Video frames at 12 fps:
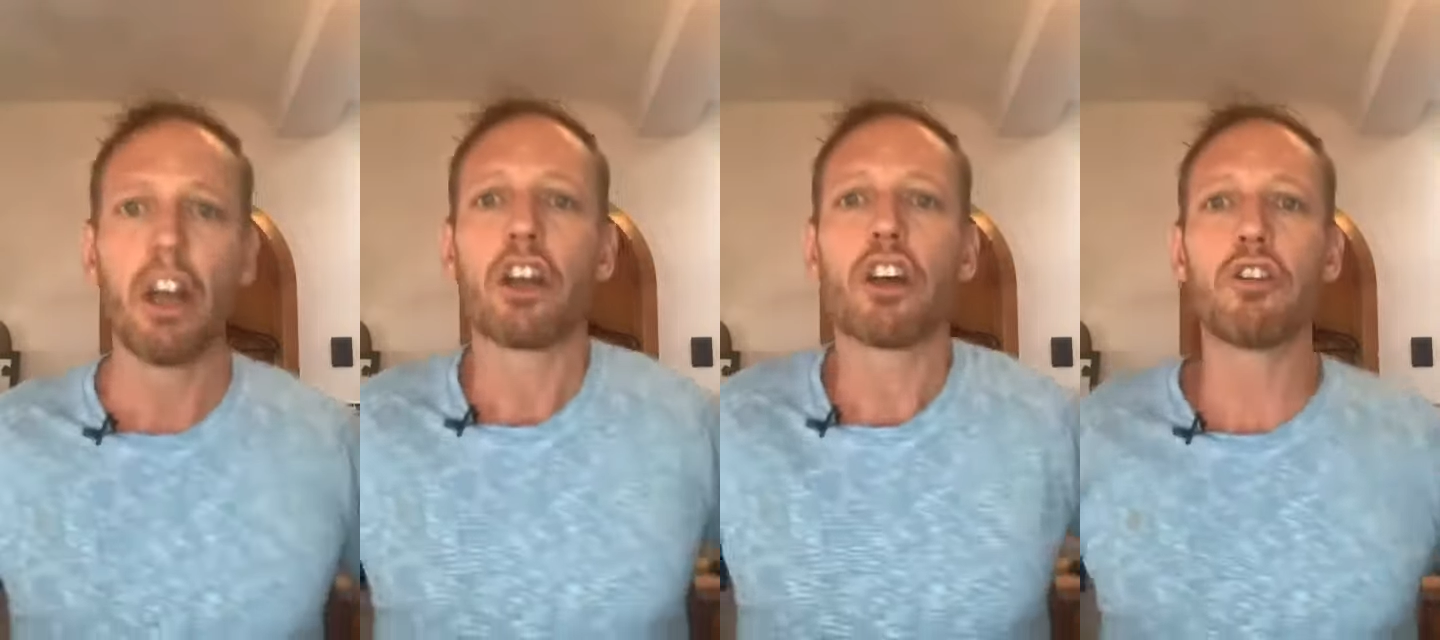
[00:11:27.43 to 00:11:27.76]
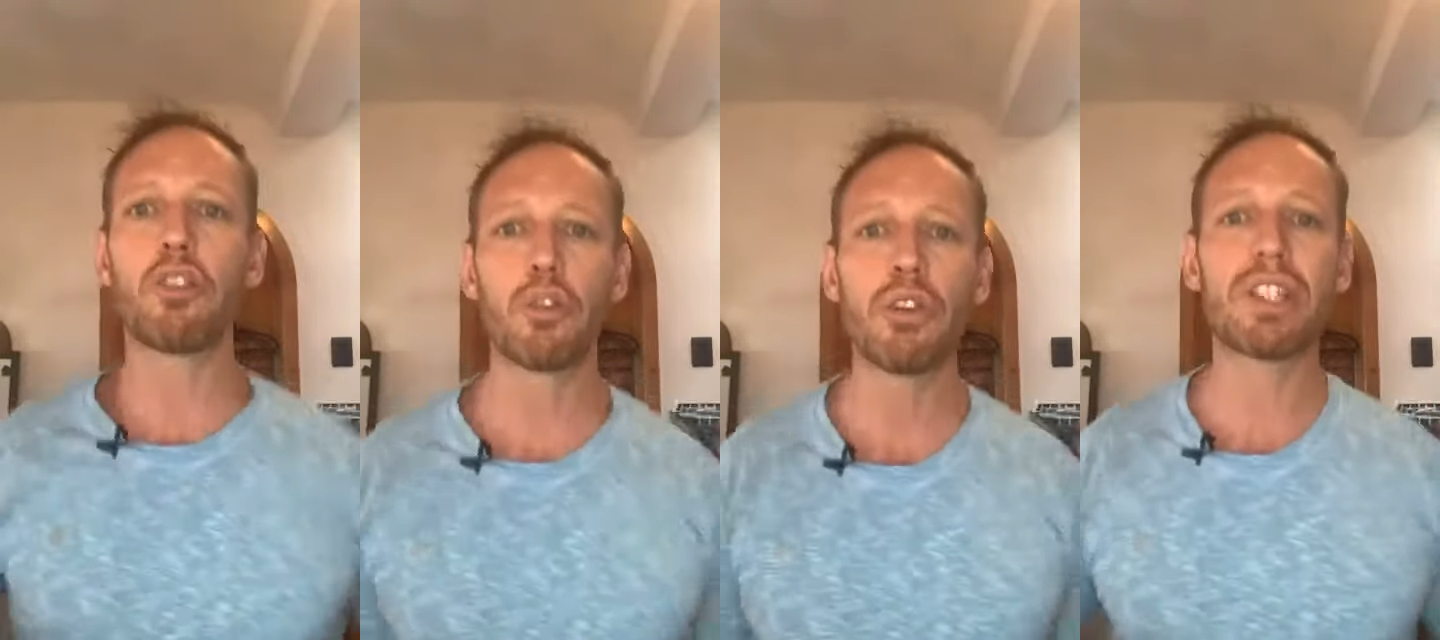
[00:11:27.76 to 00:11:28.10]
go
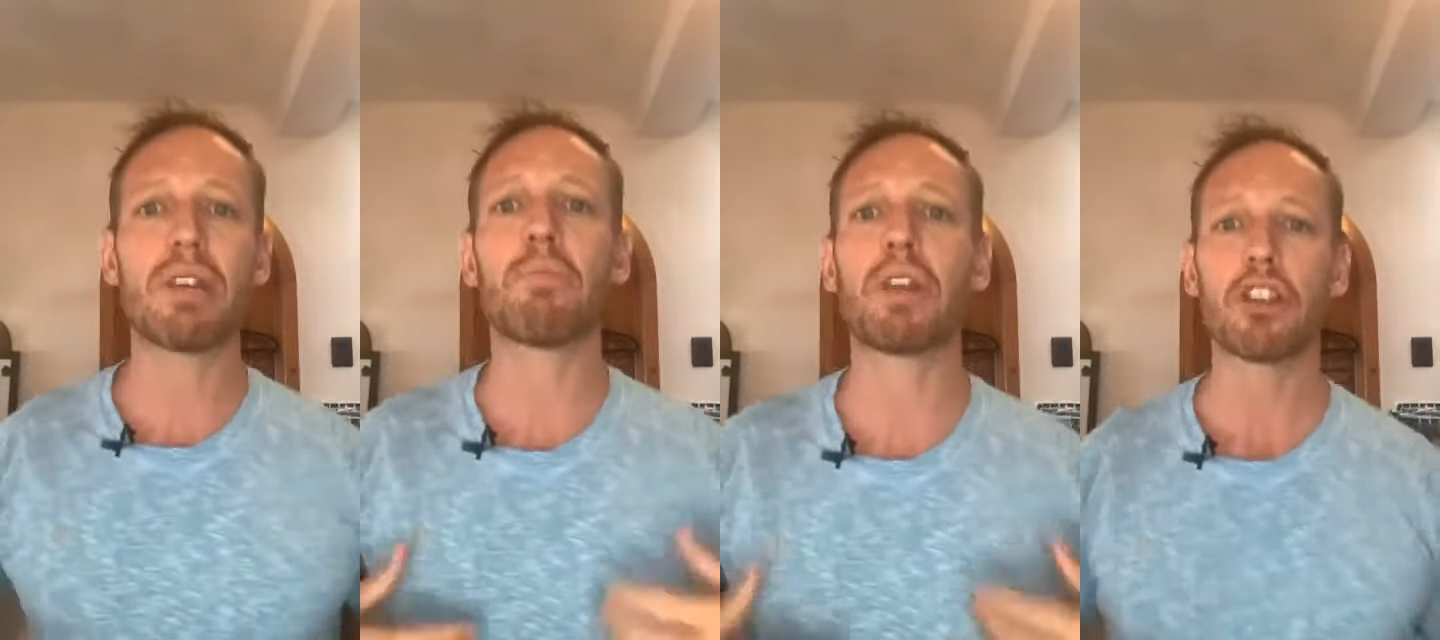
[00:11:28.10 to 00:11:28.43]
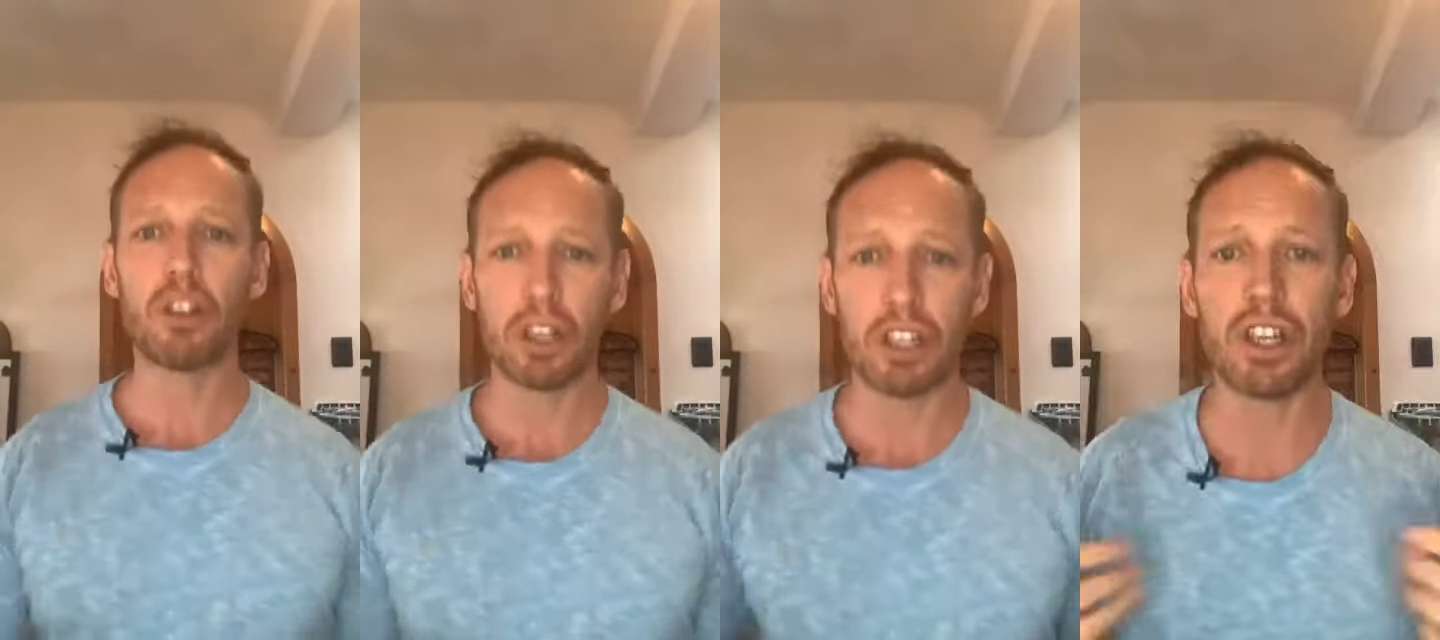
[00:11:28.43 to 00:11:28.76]
and do something
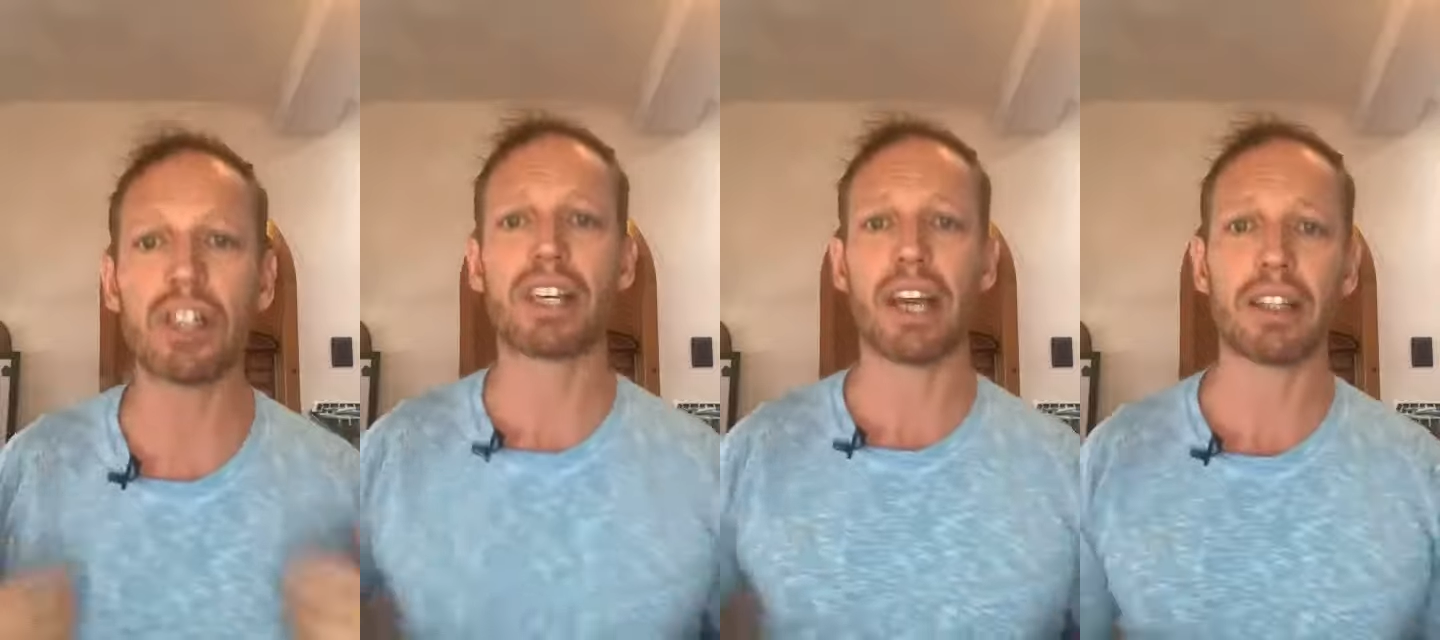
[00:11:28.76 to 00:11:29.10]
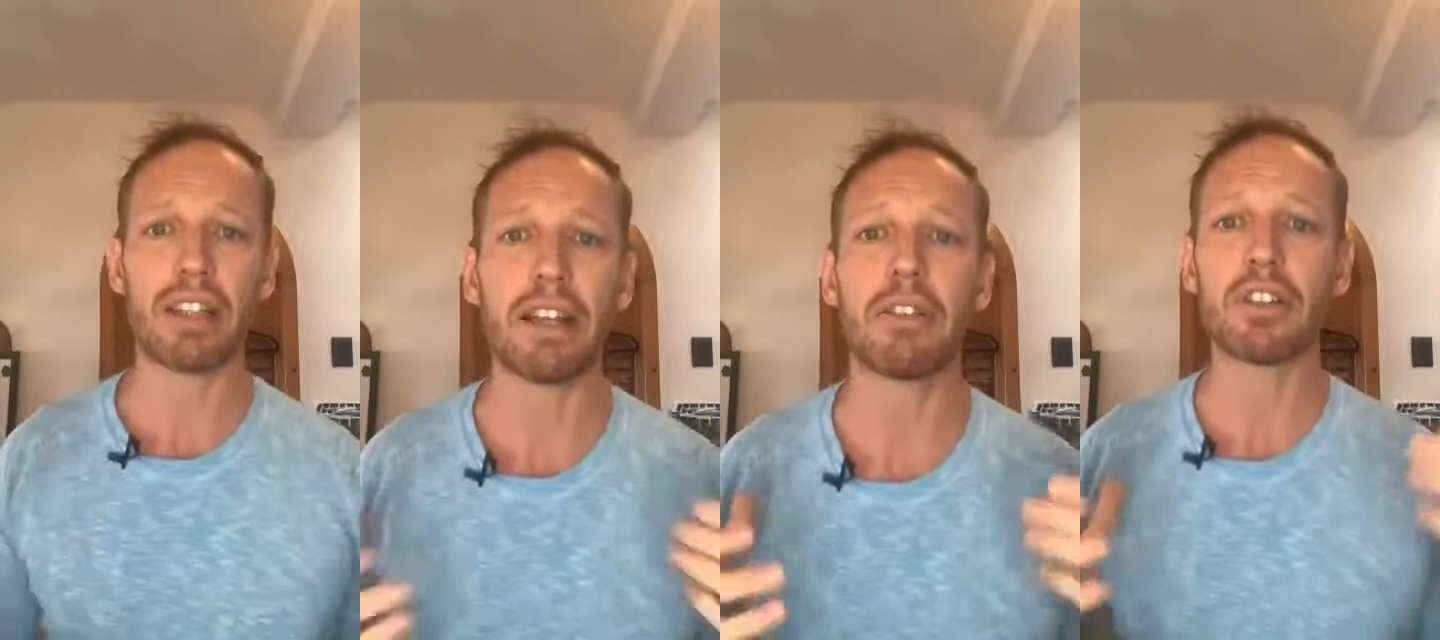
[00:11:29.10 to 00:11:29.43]
to just
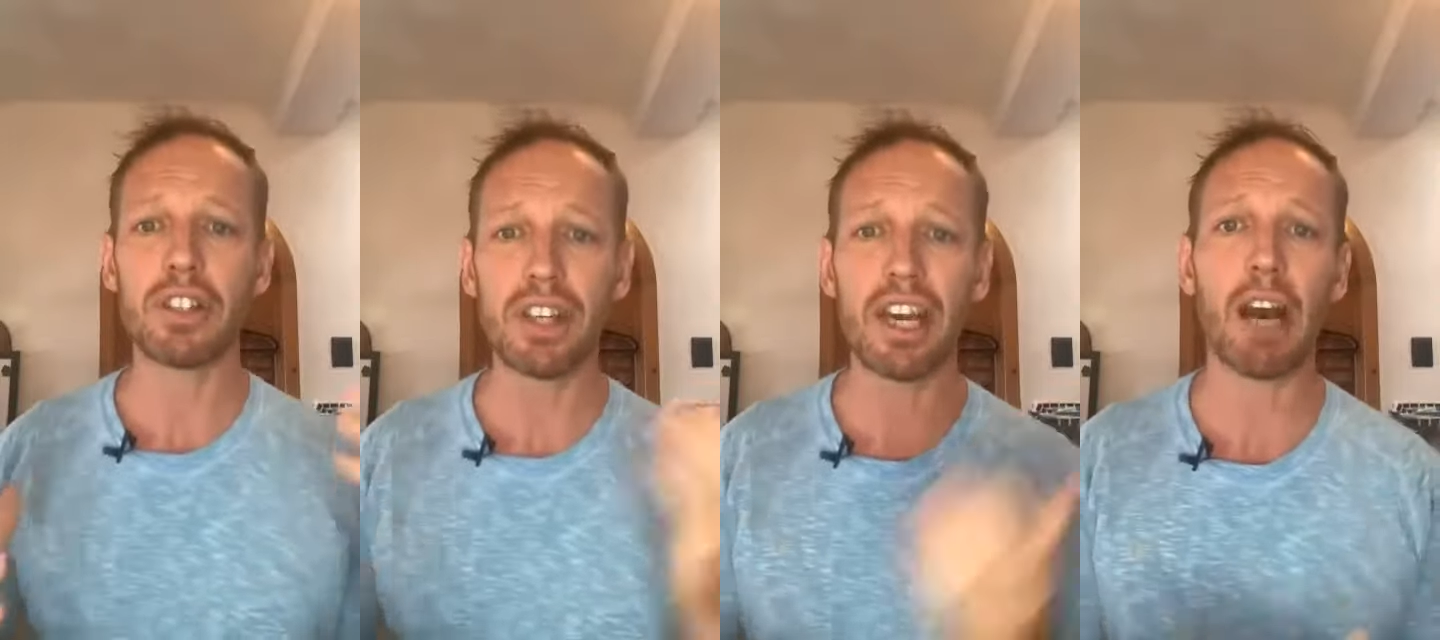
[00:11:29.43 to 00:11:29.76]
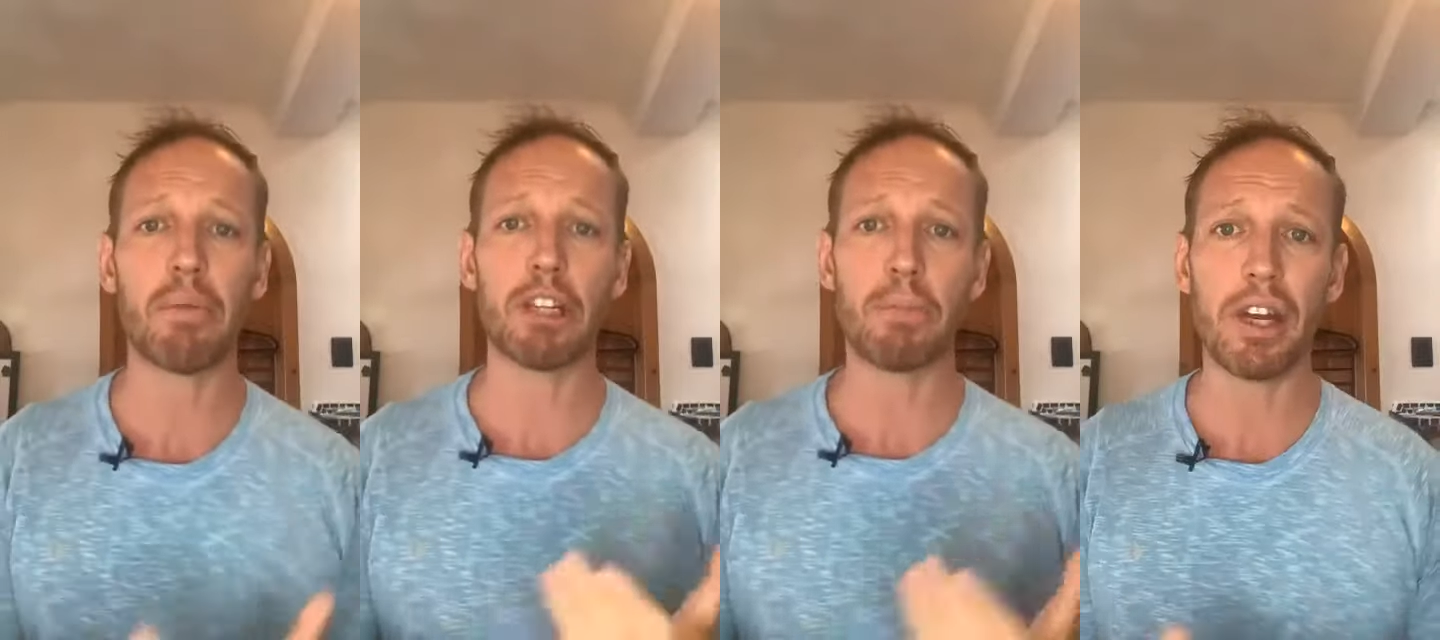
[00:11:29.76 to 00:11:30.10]
get and see how
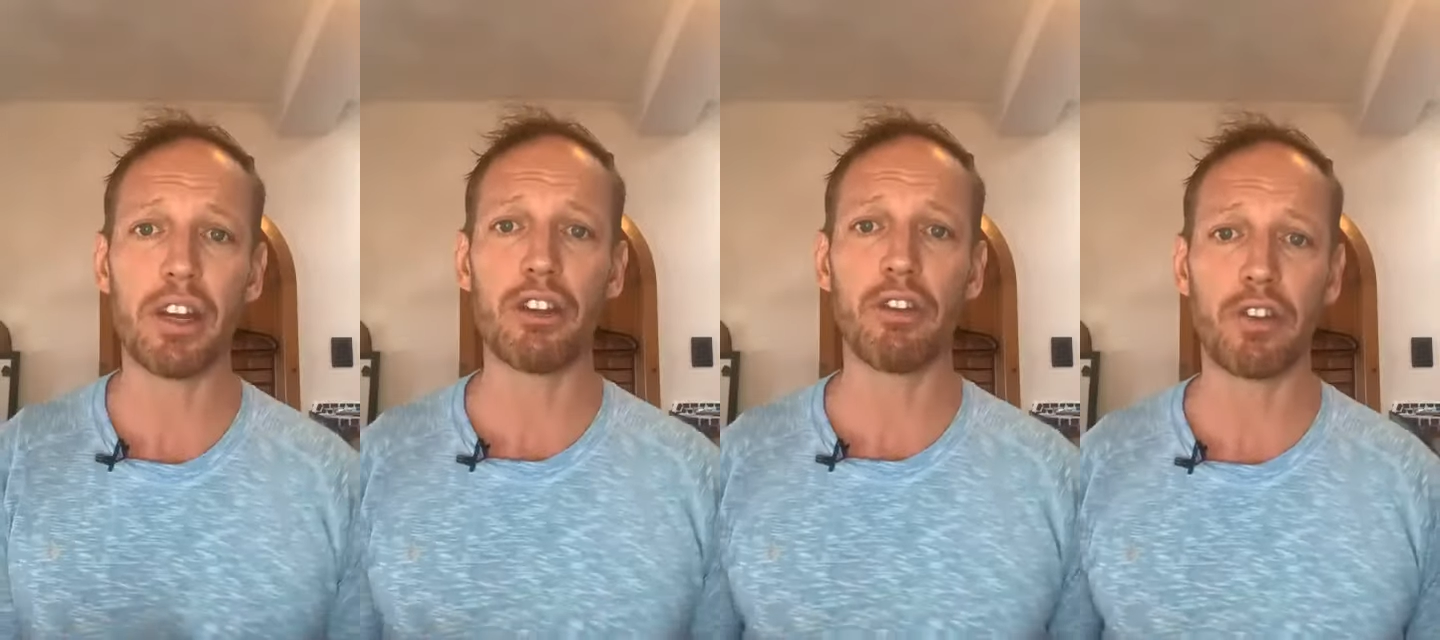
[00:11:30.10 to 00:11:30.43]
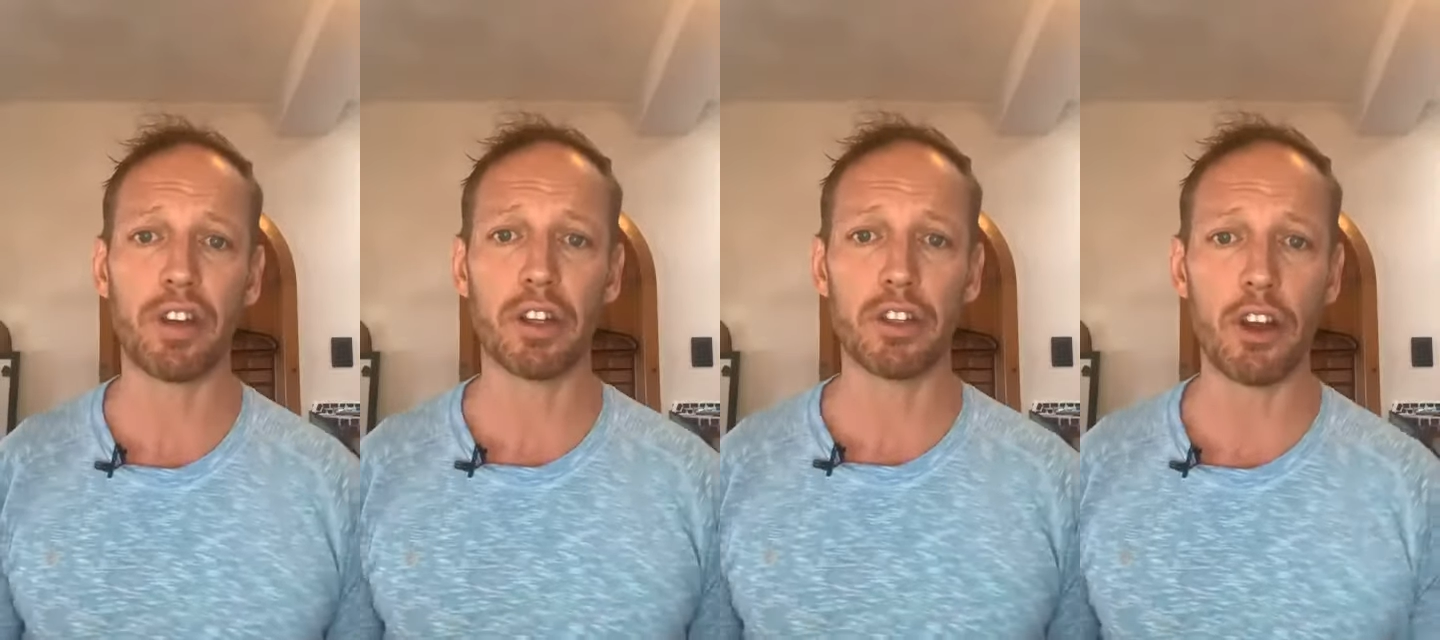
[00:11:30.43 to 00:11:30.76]
much better you feel.